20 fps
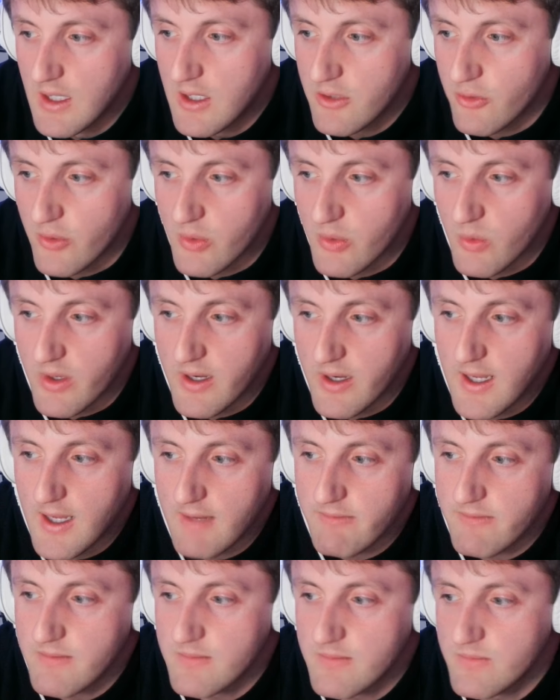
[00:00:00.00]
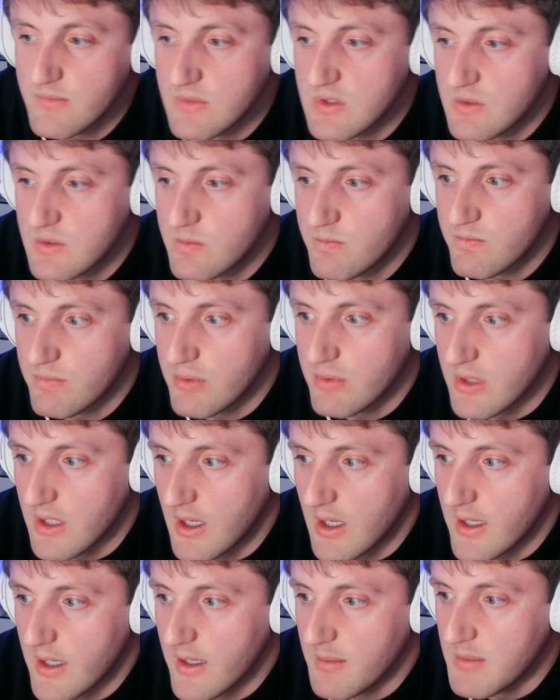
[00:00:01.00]
31.5. It's pretty
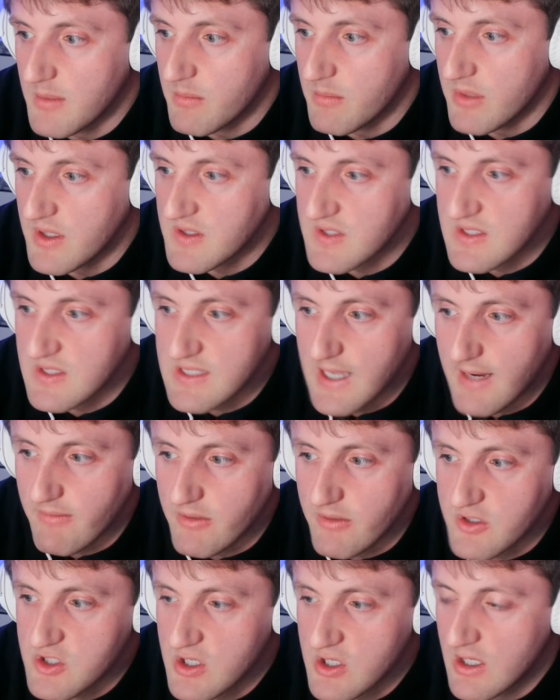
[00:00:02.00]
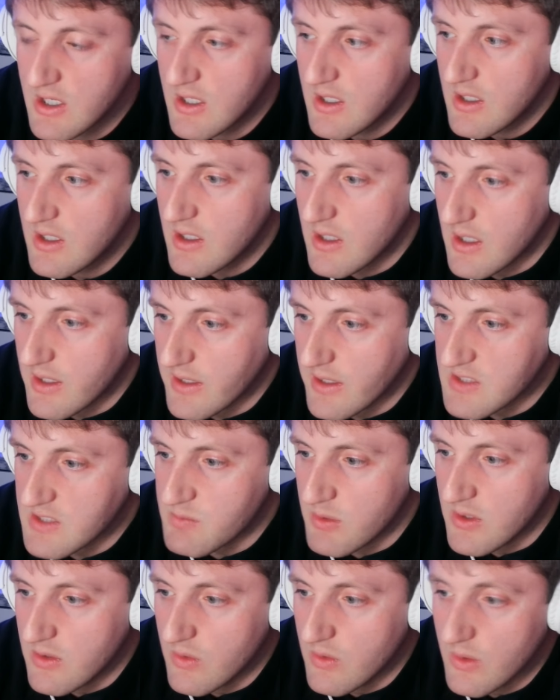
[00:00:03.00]
high. I mean, but it's his average that he's
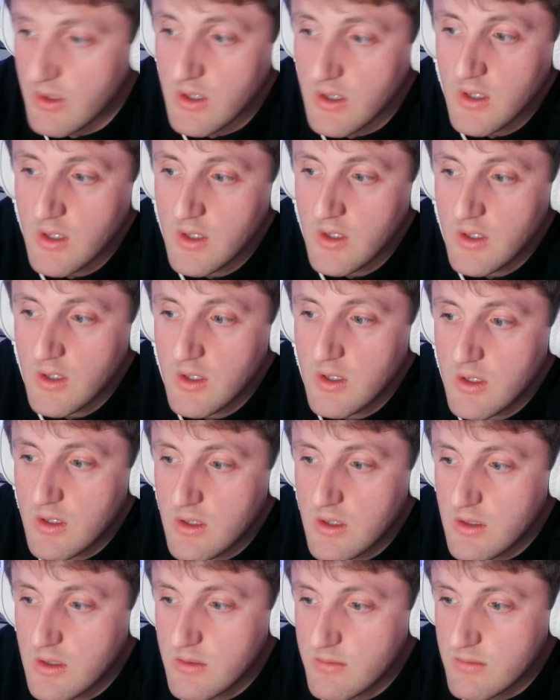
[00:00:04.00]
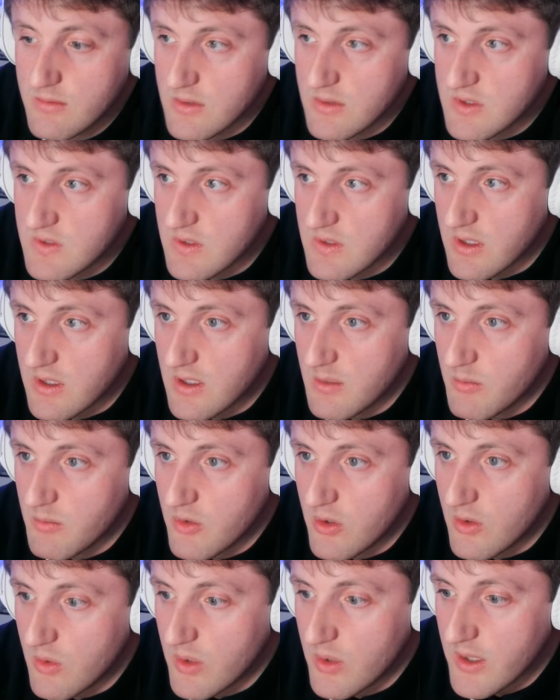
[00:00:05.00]
been doing. Let's look at him
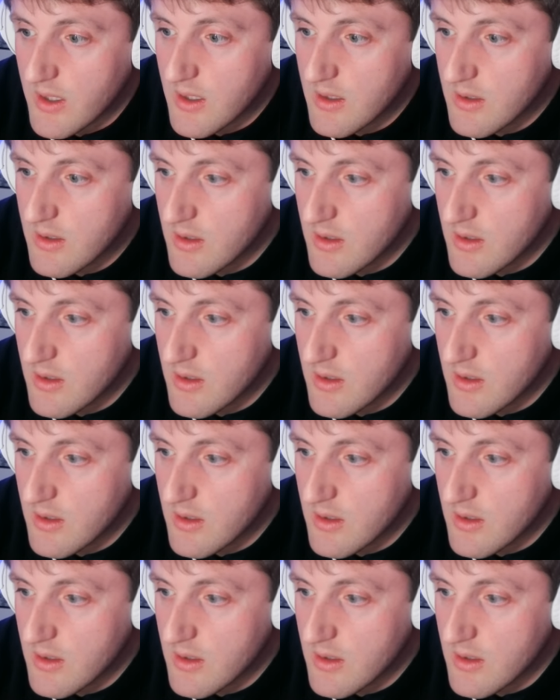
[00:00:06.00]
real quick.